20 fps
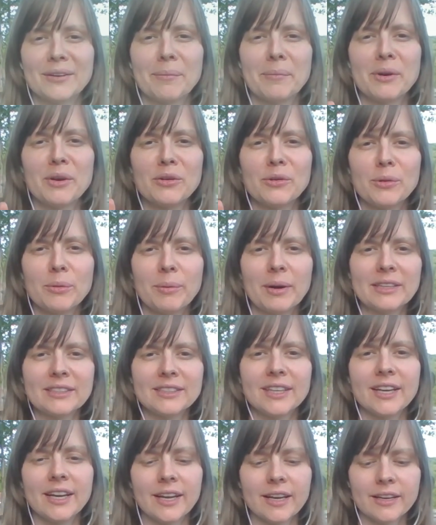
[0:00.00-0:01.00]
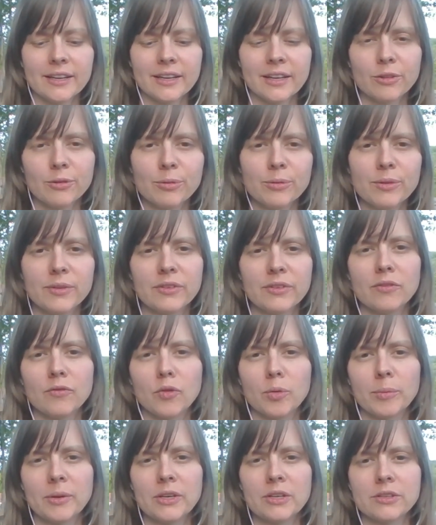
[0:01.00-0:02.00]
so I'm going to do the best I can to get through this
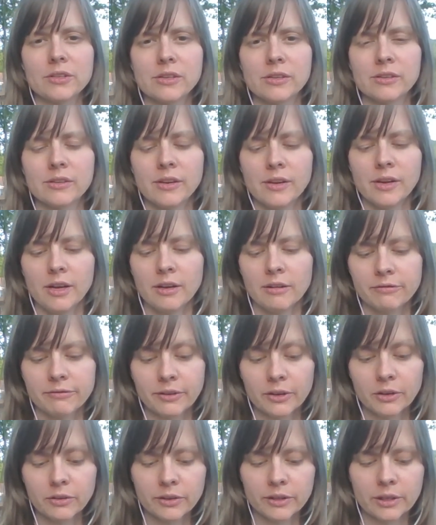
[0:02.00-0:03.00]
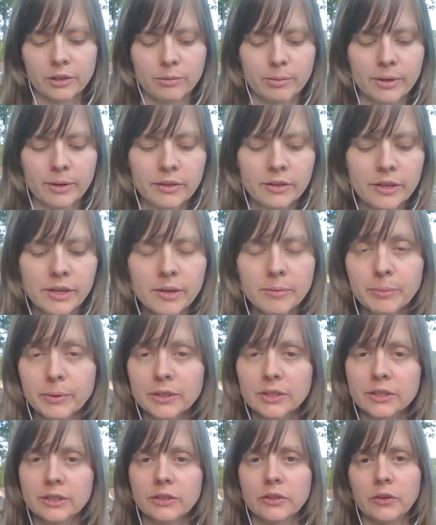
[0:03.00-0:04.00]
information fairly quickly,
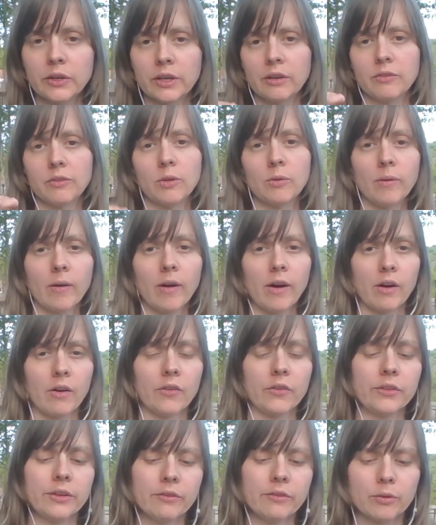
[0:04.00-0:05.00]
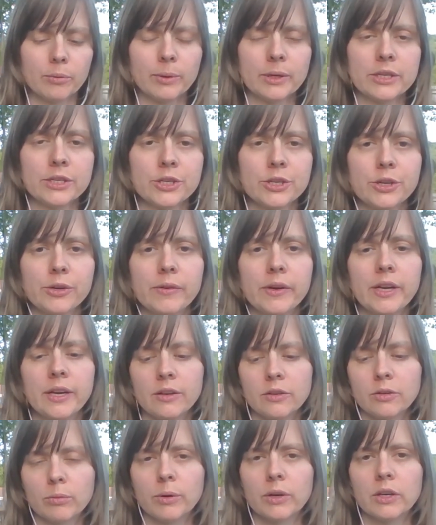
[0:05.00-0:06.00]
but still give you all the information you
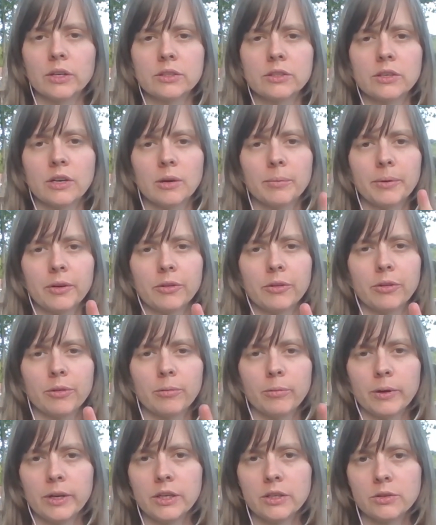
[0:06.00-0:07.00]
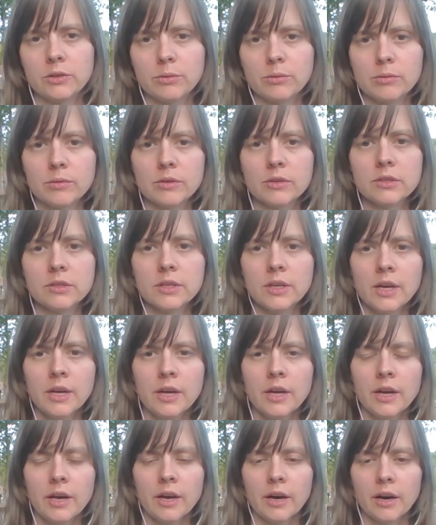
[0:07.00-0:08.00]
need. So we're going to talk about 3 tools
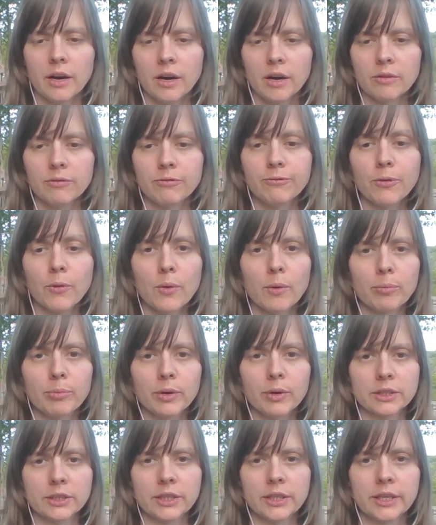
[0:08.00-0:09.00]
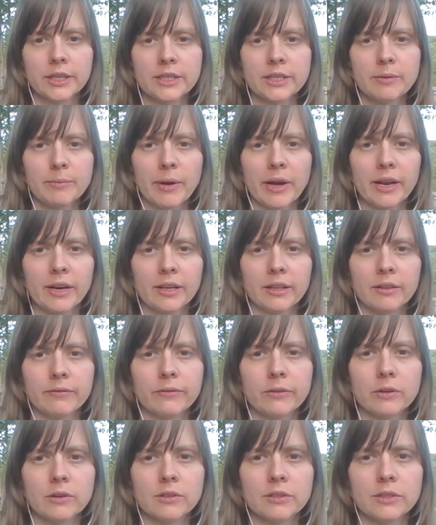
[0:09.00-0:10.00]
for brushing and dematting.
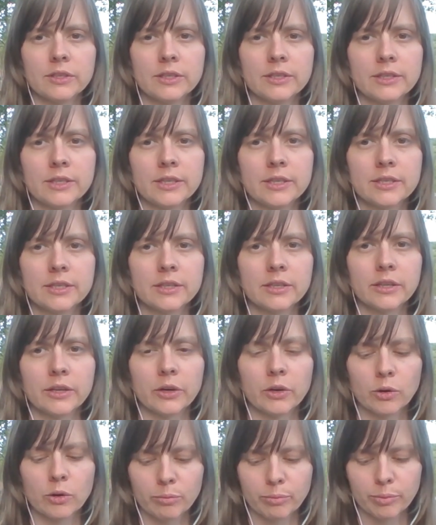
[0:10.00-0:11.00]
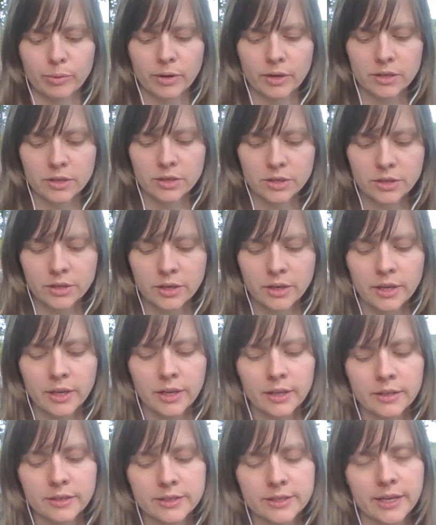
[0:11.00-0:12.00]
The first is a slicker brush.
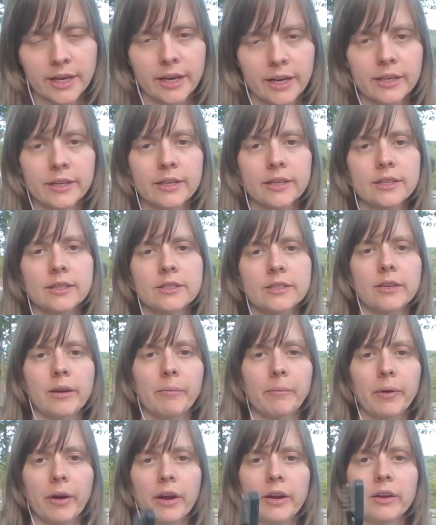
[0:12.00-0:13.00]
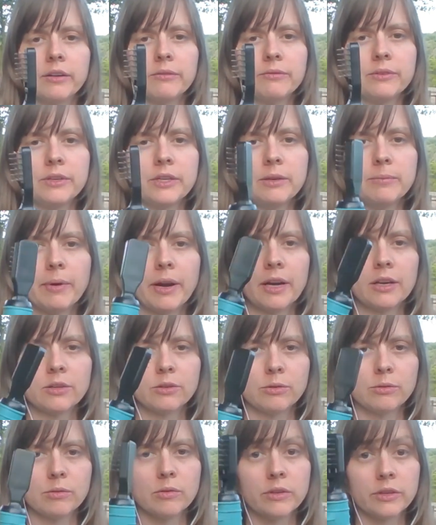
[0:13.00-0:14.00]
The second is some kind of demat
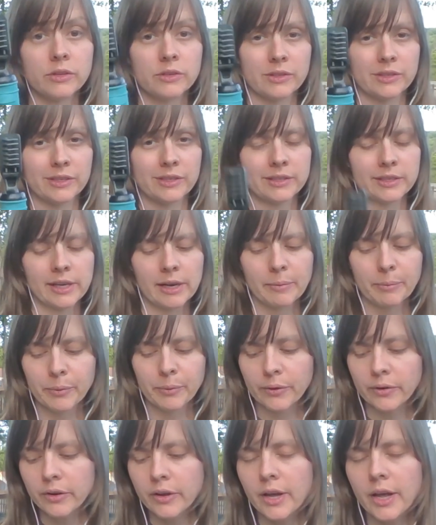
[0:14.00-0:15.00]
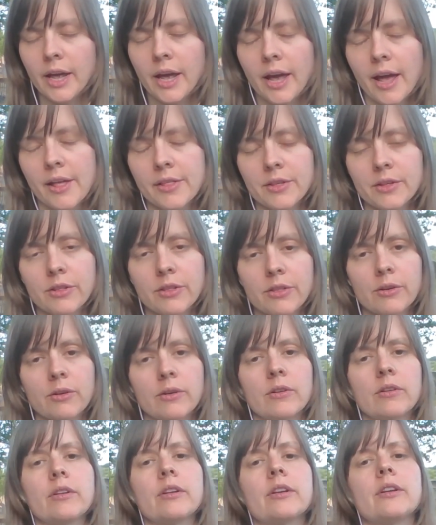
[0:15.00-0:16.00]
tool. Here's an example. And the
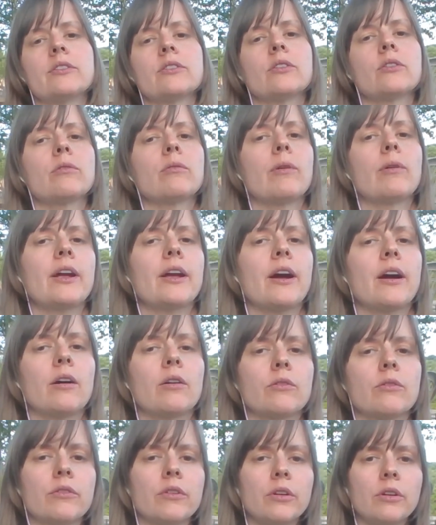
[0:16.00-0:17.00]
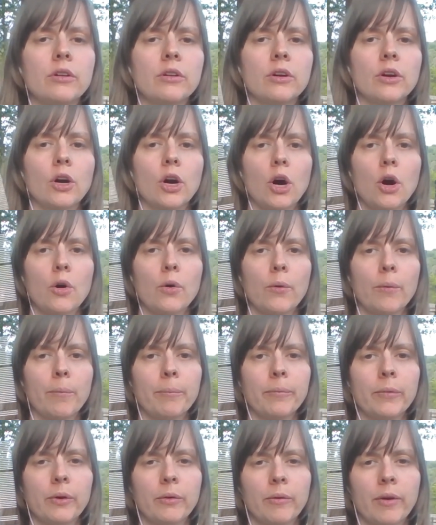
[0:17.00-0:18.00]
third is a Greyhound comb.
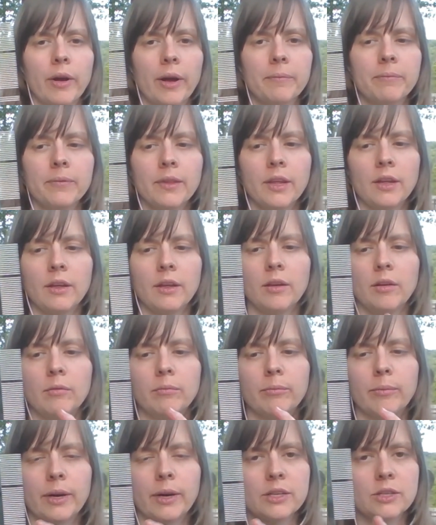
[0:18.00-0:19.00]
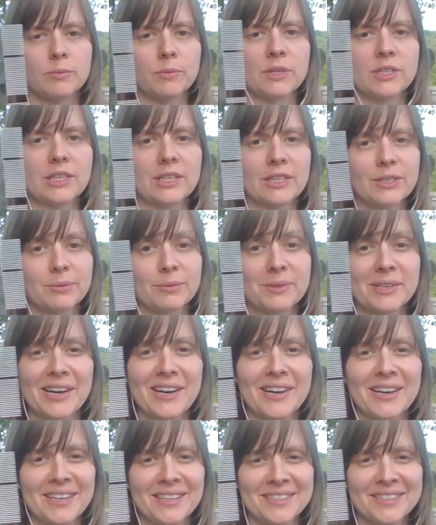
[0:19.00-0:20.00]
Okay. Mine is missing some
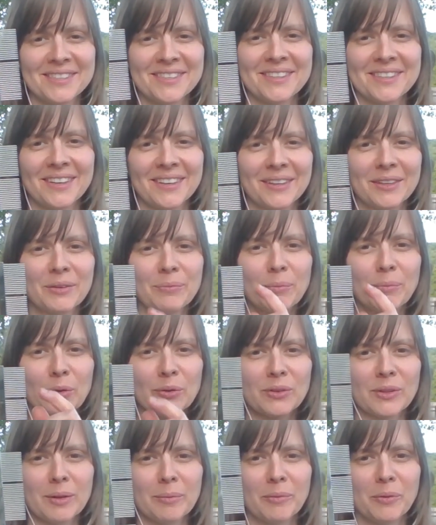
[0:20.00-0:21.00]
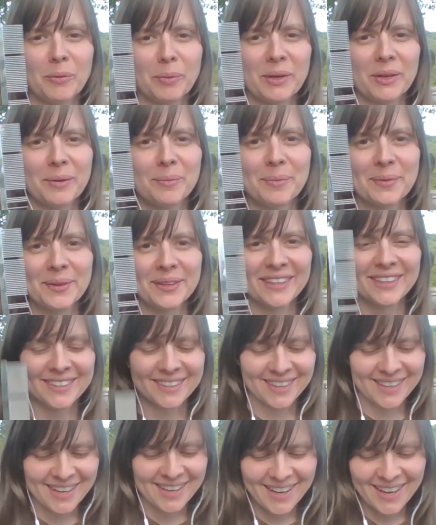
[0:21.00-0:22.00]
tines. Most of them will be complete.
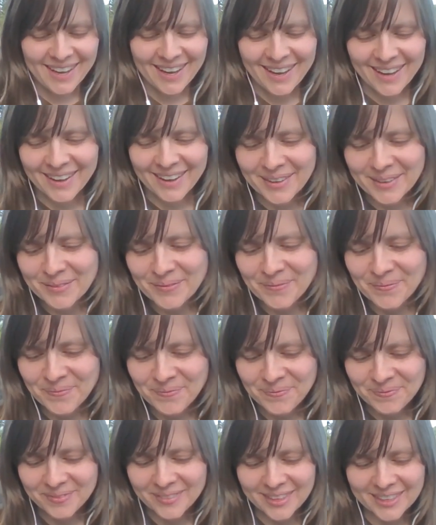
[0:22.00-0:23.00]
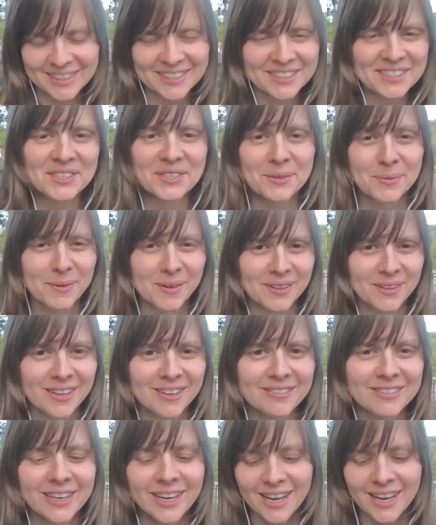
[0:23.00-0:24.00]
It's just well
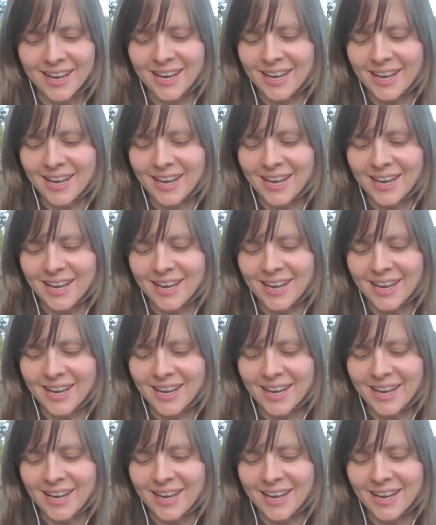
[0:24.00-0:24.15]
loved.